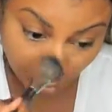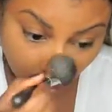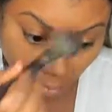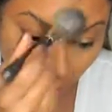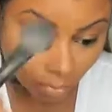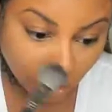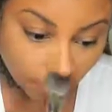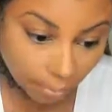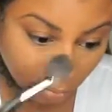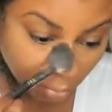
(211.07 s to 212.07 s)
to go
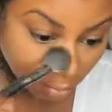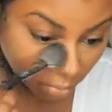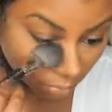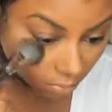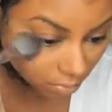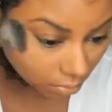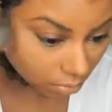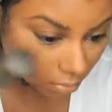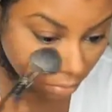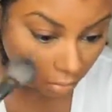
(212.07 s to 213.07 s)
ahead and pat
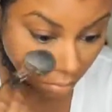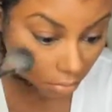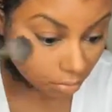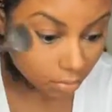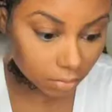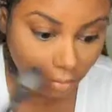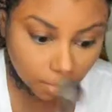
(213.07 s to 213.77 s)
that in and